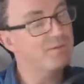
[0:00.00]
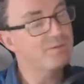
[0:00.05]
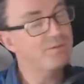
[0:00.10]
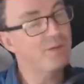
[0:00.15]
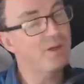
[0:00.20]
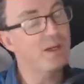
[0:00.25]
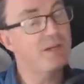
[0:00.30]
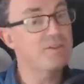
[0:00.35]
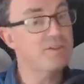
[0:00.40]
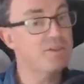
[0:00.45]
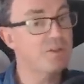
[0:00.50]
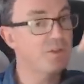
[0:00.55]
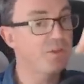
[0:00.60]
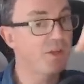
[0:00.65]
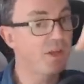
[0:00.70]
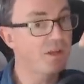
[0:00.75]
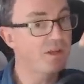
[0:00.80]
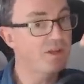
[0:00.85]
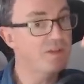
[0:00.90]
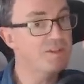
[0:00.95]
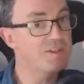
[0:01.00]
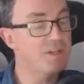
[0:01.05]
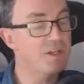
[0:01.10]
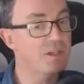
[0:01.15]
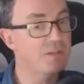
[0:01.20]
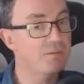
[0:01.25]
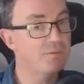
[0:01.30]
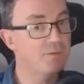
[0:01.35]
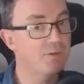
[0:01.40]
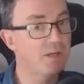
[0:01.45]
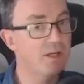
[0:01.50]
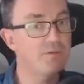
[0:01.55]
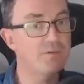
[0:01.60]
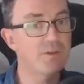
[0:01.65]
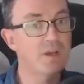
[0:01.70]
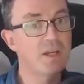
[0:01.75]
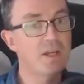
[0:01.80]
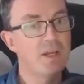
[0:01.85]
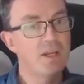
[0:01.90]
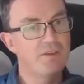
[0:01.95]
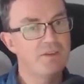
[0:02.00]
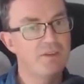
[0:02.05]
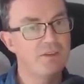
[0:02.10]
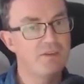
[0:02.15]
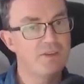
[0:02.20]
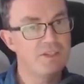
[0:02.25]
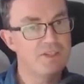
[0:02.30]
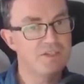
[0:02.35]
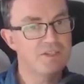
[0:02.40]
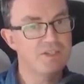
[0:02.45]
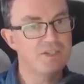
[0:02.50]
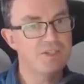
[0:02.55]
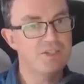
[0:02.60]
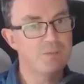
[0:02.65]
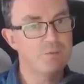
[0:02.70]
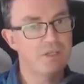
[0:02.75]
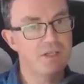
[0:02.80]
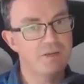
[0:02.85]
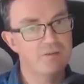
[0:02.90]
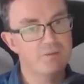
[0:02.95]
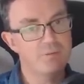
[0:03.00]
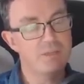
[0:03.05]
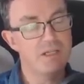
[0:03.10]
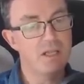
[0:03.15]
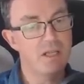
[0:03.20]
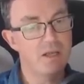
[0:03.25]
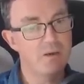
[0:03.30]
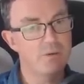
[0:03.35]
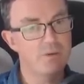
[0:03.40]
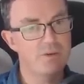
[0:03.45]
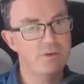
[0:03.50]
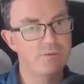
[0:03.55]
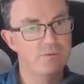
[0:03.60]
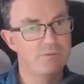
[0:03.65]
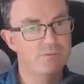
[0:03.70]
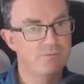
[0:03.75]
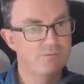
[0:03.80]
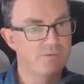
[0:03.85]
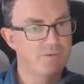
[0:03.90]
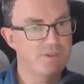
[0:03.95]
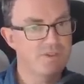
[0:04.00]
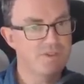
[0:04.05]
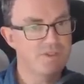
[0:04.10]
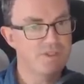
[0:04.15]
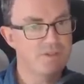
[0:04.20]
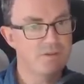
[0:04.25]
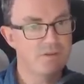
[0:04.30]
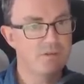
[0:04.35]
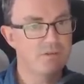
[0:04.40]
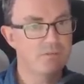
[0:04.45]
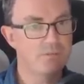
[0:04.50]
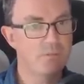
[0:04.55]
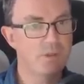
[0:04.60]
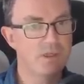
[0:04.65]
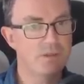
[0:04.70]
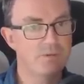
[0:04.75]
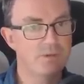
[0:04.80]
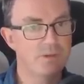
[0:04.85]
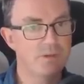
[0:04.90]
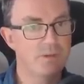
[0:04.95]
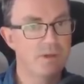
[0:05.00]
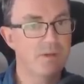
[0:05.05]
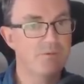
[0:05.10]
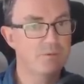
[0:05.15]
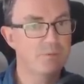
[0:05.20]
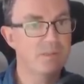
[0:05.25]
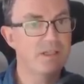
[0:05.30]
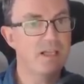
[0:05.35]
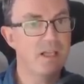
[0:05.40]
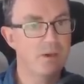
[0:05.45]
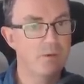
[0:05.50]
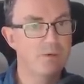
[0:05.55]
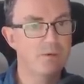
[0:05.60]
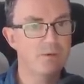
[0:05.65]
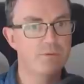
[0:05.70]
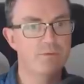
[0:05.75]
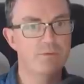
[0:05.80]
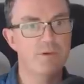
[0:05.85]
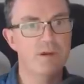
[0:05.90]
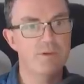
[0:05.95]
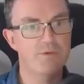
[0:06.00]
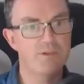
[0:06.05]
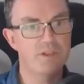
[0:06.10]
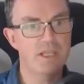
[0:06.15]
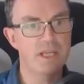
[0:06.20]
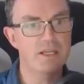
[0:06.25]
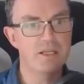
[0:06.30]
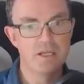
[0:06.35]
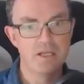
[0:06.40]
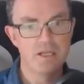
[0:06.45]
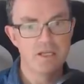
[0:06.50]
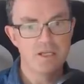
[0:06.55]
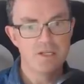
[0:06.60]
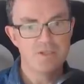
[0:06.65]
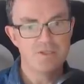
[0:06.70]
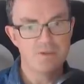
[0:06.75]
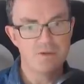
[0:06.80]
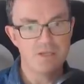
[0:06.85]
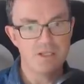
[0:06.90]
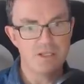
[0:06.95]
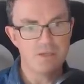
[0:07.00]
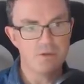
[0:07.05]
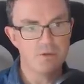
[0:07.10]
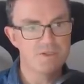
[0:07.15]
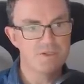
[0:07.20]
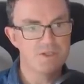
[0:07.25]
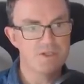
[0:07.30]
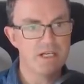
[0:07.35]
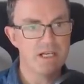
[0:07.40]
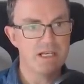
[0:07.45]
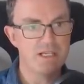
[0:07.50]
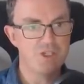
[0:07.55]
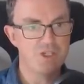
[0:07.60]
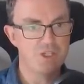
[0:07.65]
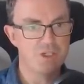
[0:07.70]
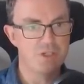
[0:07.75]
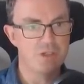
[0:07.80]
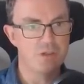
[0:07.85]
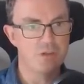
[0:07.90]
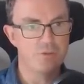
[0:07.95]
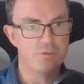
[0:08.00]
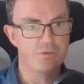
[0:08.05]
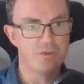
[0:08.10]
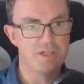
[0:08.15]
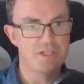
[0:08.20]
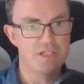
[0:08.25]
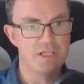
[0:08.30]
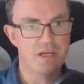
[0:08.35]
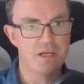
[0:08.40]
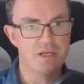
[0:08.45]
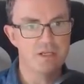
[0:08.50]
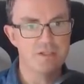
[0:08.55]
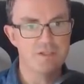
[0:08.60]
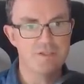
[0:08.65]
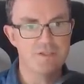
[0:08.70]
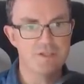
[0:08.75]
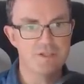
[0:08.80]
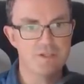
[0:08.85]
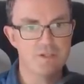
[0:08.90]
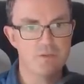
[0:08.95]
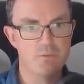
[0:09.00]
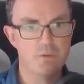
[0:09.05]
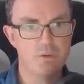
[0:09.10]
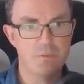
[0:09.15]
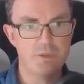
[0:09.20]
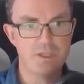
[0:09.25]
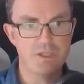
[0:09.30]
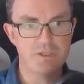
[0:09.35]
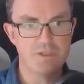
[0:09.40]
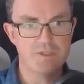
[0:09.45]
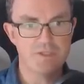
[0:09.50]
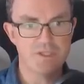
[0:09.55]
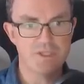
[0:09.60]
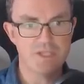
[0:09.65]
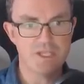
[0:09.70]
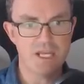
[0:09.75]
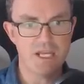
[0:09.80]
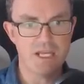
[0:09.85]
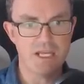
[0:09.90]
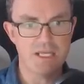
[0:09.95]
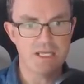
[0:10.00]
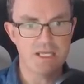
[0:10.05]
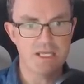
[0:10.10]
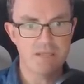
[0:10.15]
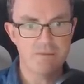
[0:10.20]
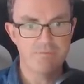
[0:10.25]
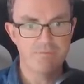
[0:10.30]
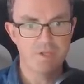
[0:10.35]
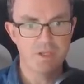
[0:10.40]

of 5. It's on the high side of 5. And then this digit would have to be lower than, well, it would have to be lower than 5 again. So you get oscillation along these lines. So what we could say